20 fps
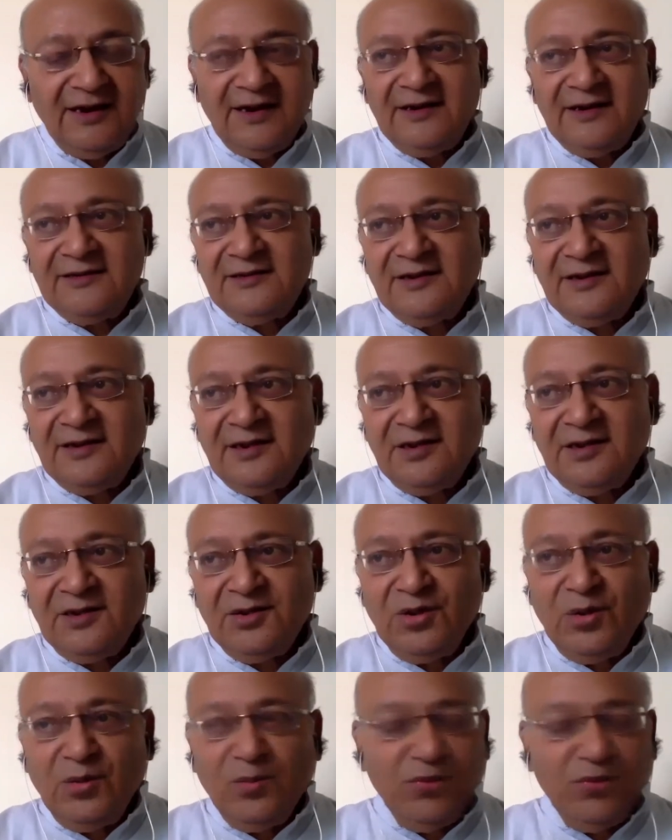and uh,
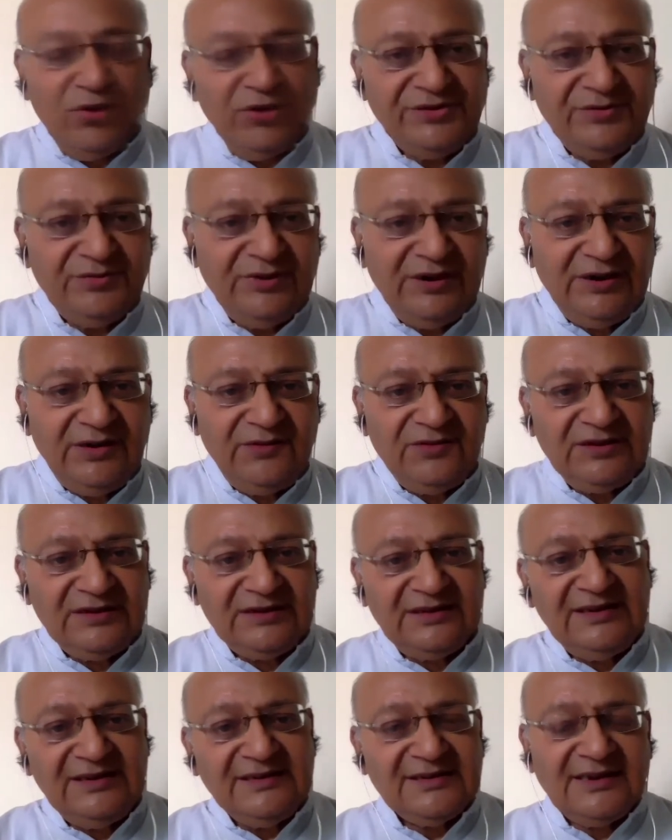possibly with
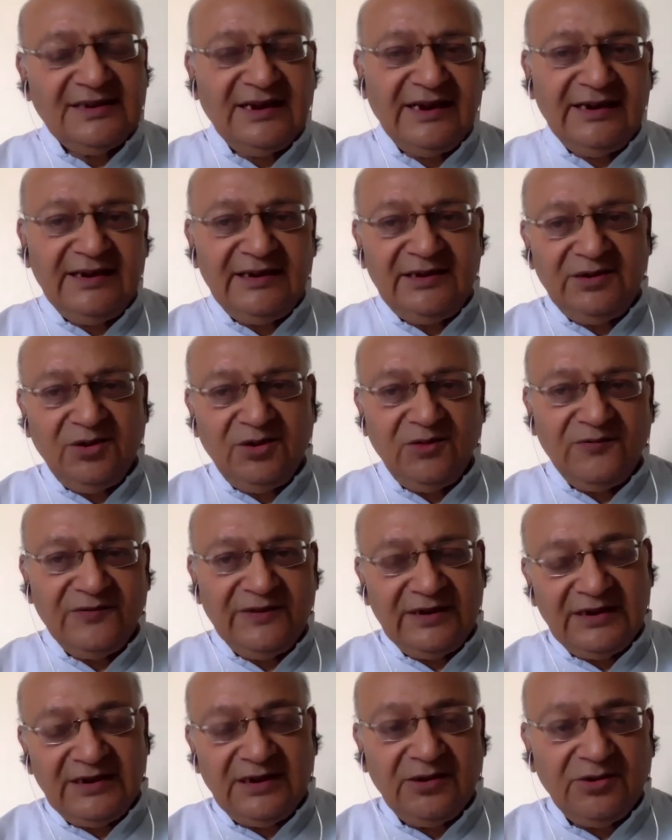this kind of
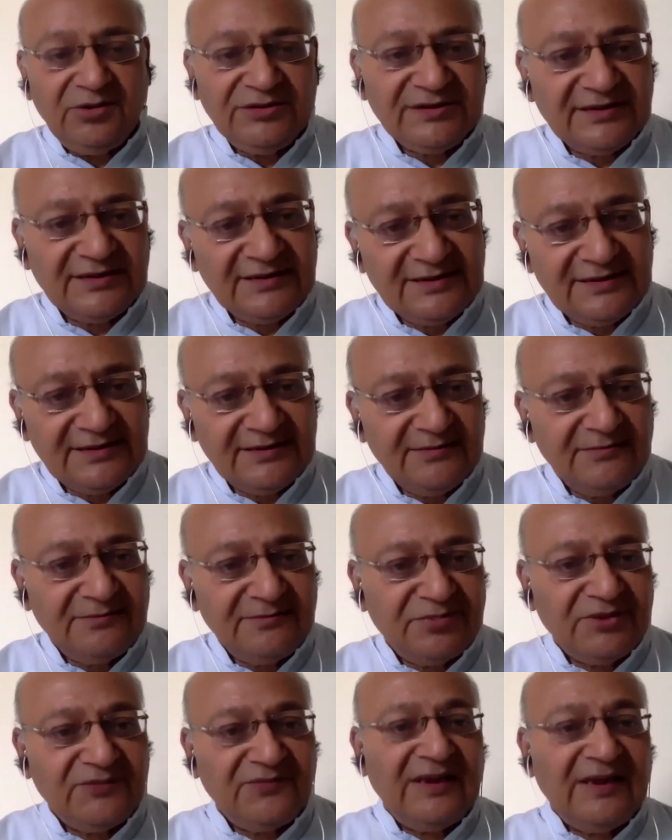an ecosystem
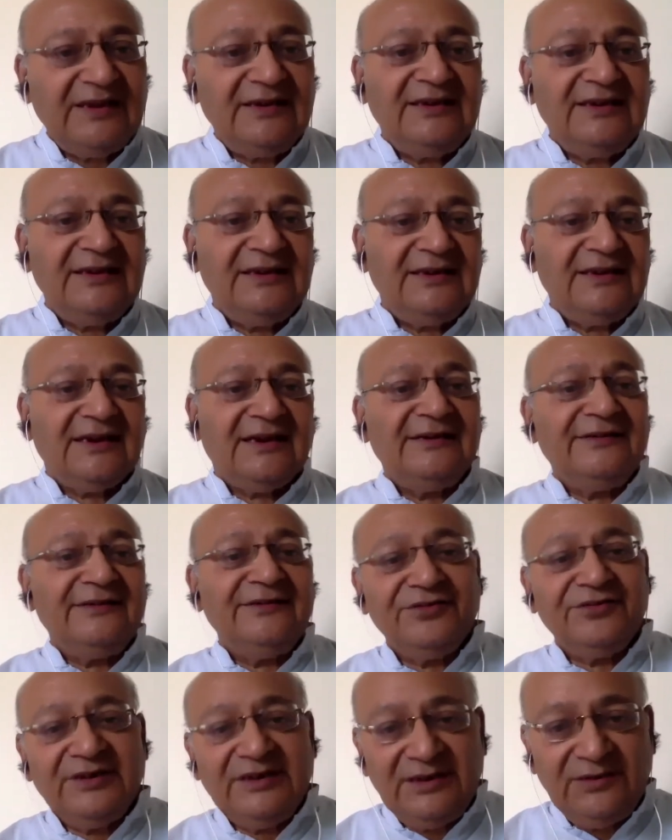prevailing in a
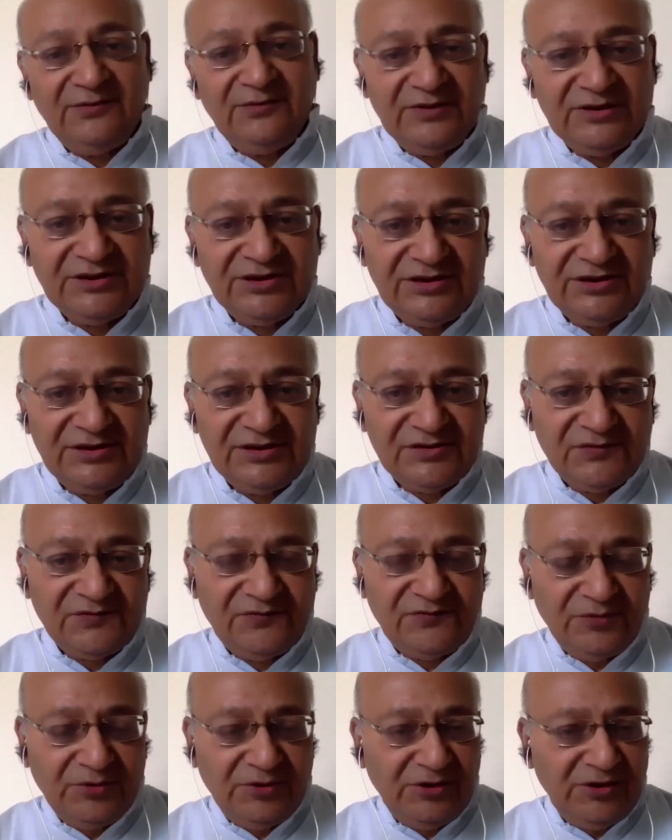country which is
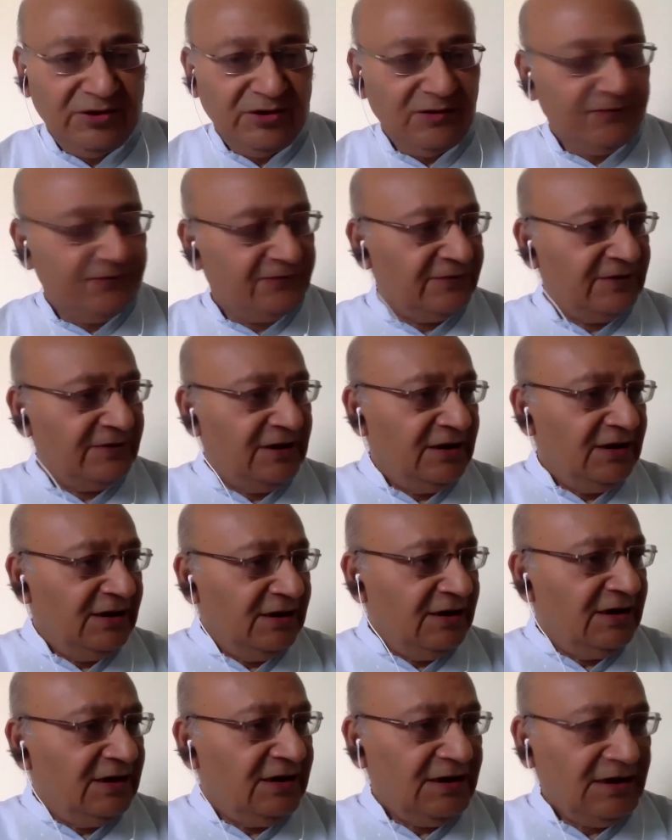full of
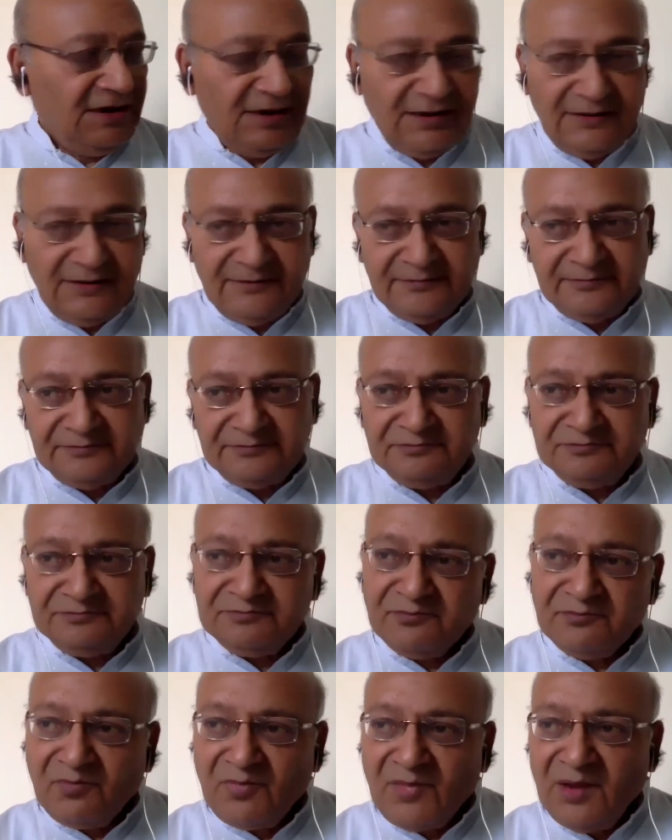hmm. um,
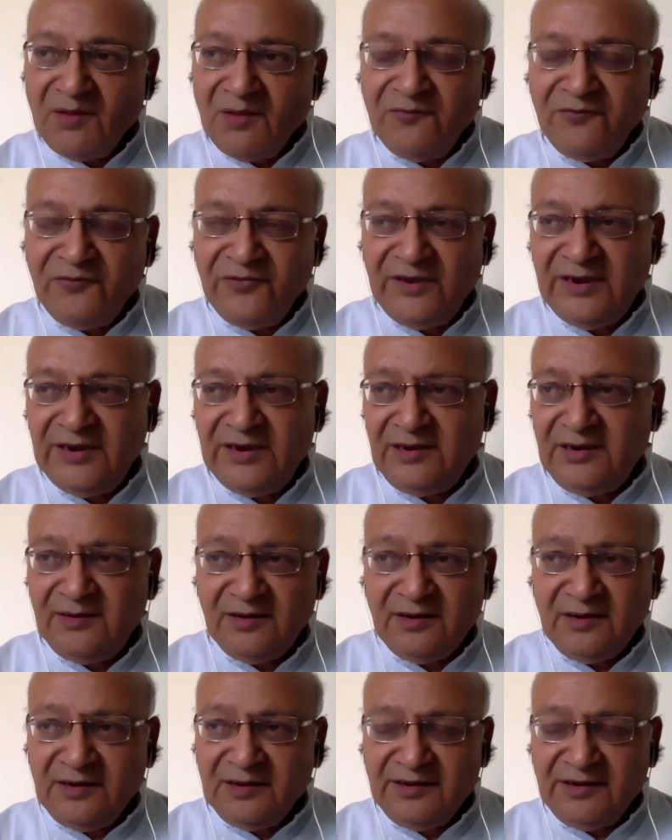very
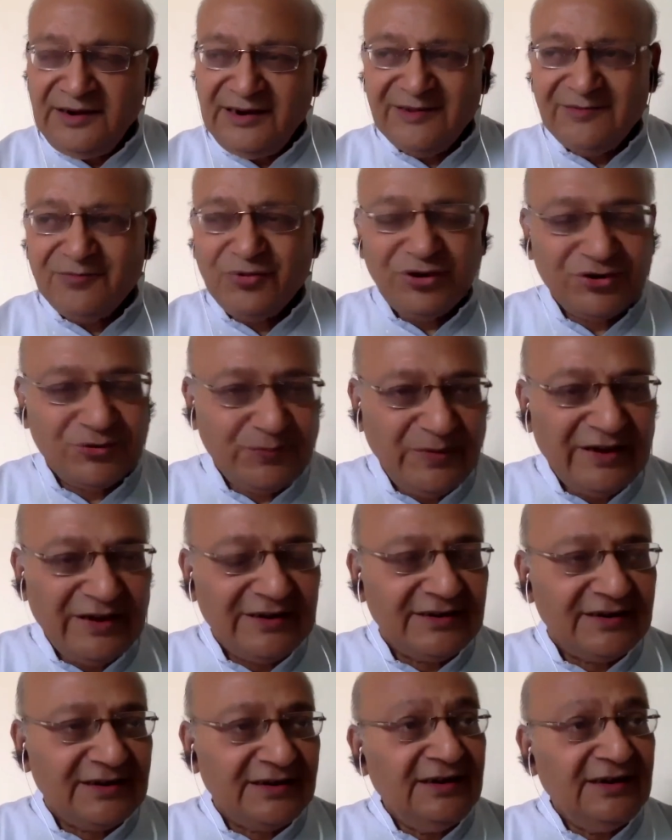great
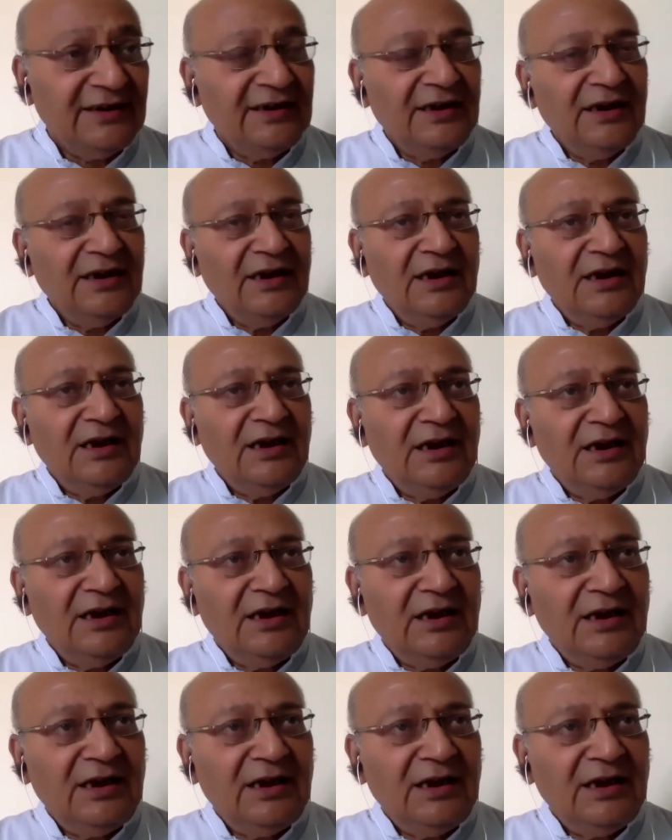prosperity, mm-hmm.